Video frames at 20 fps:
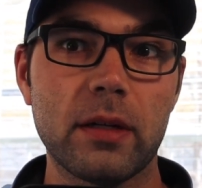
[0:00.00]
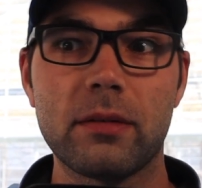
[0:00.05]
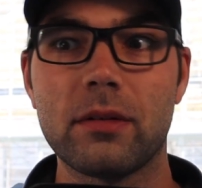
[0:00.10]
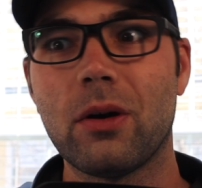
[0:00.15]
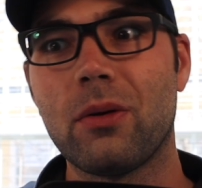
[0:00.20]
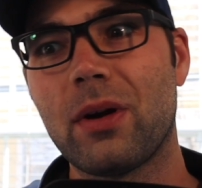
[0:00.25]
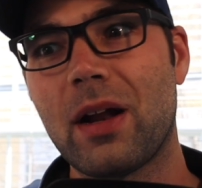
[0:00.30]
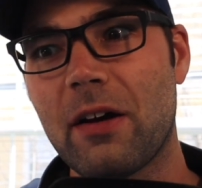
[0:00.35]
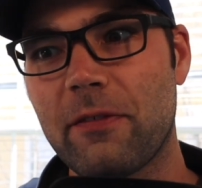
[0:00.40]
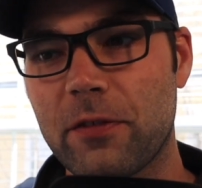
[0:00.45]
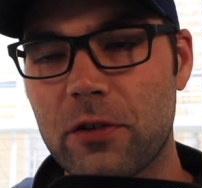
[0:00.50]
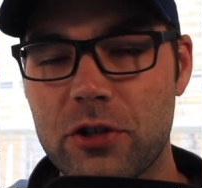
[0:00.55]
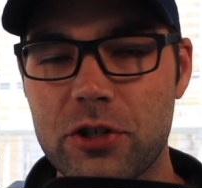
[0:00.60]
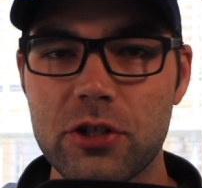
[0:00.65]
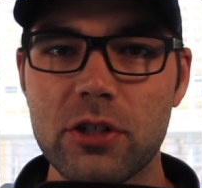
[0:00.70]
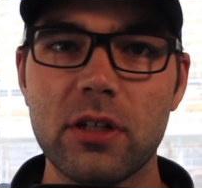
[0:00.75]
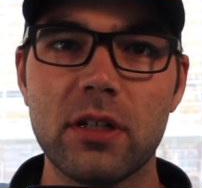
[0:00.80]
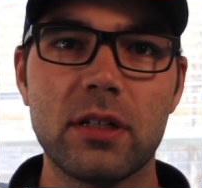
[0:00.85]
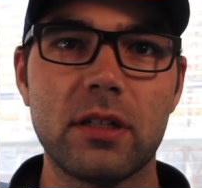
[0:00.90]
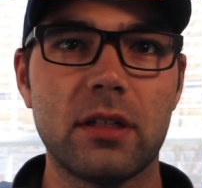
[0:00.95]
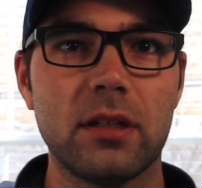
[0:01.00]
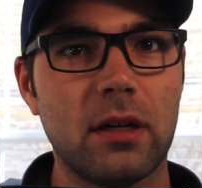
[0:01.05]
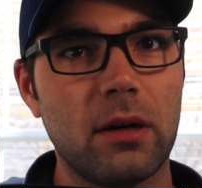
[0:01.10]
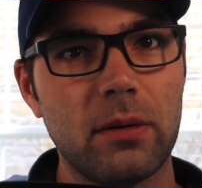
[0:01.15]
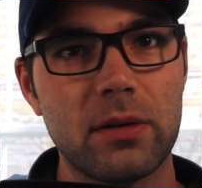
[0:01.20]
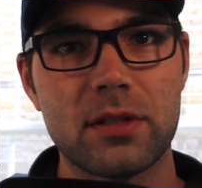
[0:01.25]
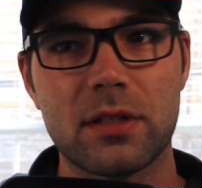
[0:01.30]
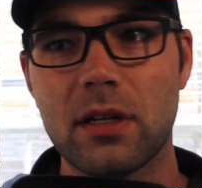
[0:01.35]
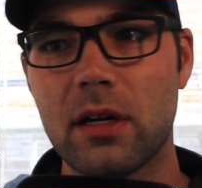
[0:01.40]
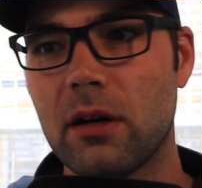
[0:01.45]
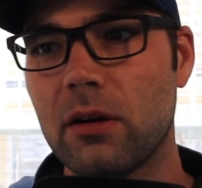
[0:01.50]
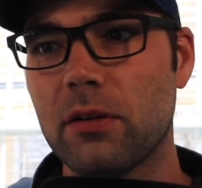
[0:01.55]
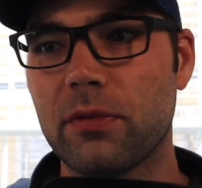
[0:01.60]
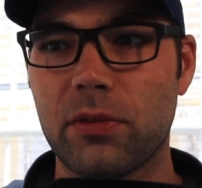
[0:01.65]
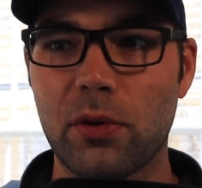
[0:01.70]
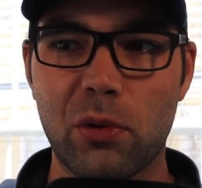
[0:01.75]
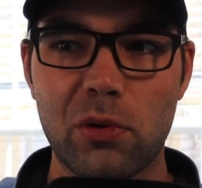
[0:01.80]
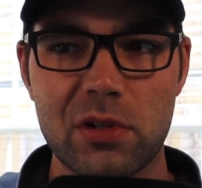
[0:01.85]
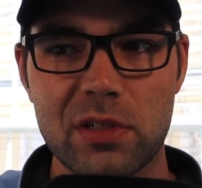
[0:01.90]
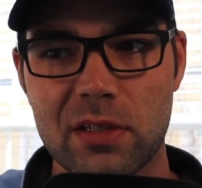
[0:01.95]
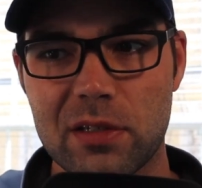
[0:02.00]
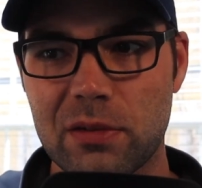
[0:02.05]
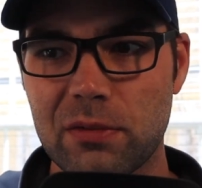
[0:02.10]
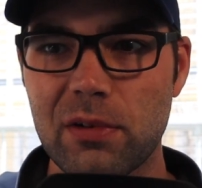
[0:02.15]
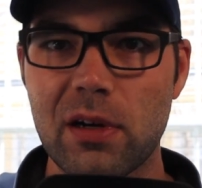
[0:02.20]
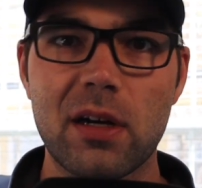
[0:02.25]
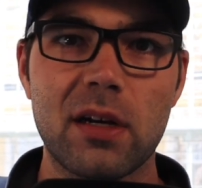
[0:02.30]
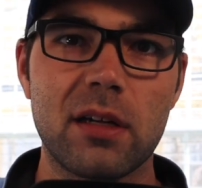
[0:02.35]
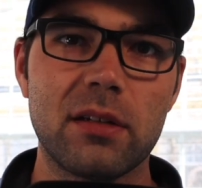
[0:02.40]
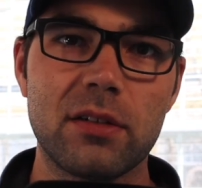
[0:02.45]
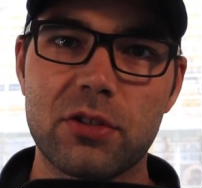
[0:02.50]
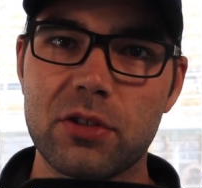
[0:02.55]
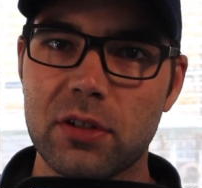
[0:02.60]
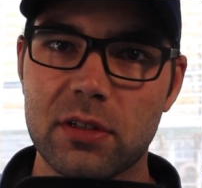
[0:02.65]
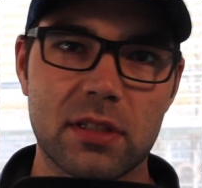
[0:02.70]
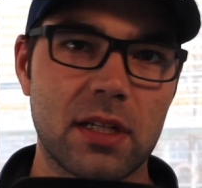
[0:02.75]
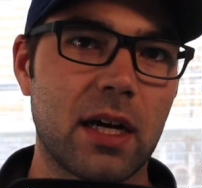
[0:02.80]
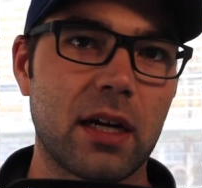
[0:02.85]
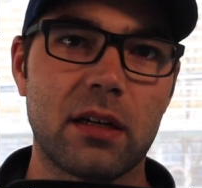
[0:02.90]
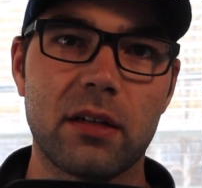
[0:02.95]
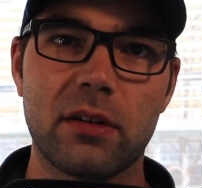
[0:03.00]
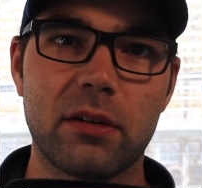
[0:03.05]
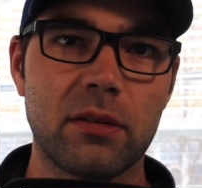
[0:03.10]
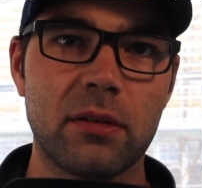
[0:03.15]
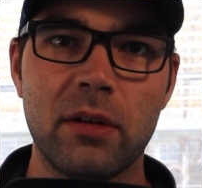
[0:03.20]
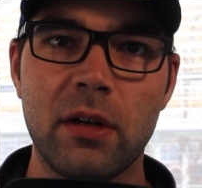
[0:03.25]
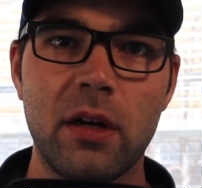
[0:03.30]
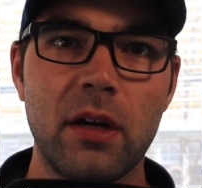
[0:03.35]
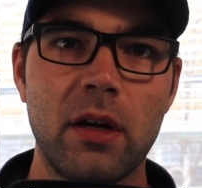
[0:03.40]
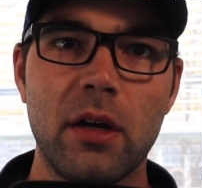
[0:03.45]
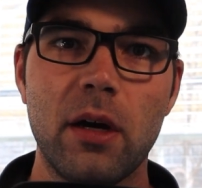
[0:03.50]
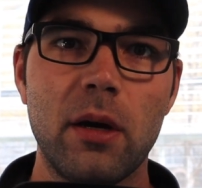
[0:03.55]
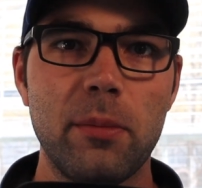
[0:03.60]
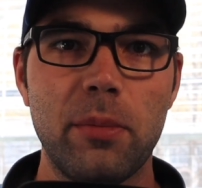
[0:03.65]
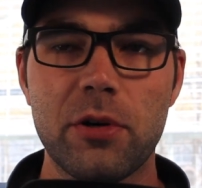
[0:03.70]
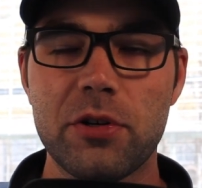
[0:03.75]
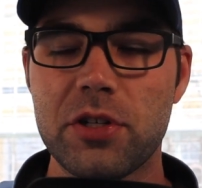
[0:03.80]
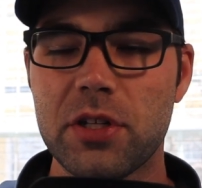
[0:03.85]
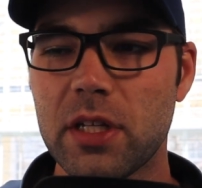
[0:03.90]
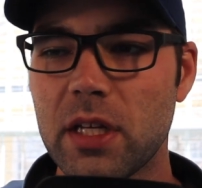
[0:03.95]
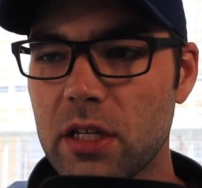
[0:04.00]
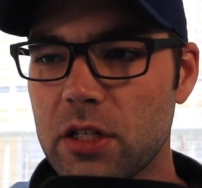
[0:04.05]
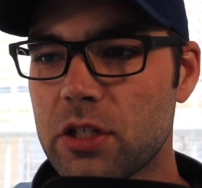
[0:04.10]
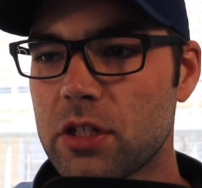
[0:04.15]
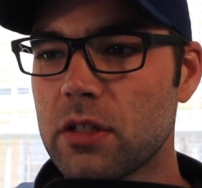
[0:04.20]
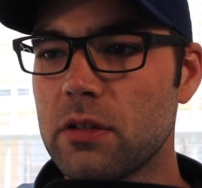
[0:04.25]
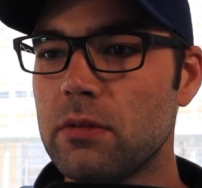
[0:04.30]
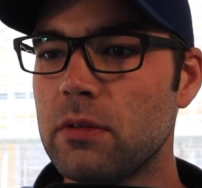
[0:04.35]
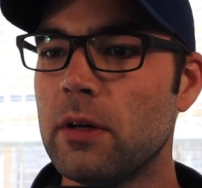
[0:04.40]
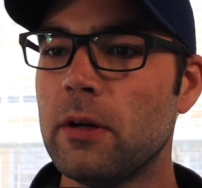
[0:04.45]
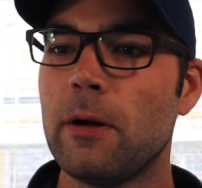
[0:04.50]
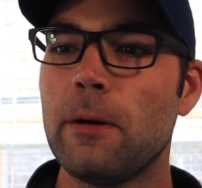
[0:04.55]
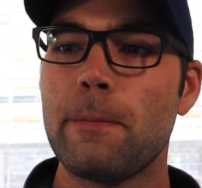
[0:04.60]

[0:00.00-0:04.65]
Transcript: And going out for Shug, you always know if the horse doesn't run, Shug's not going to push the issue.